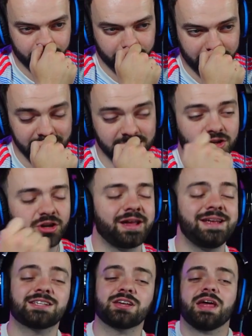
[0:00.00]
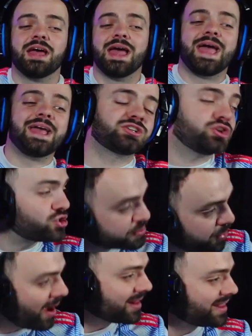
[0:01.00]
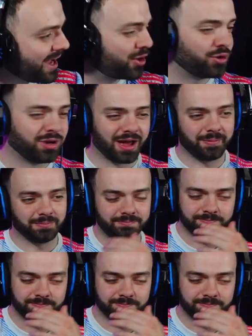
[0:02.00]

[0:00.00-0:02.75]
He's gonna inspire Deku now.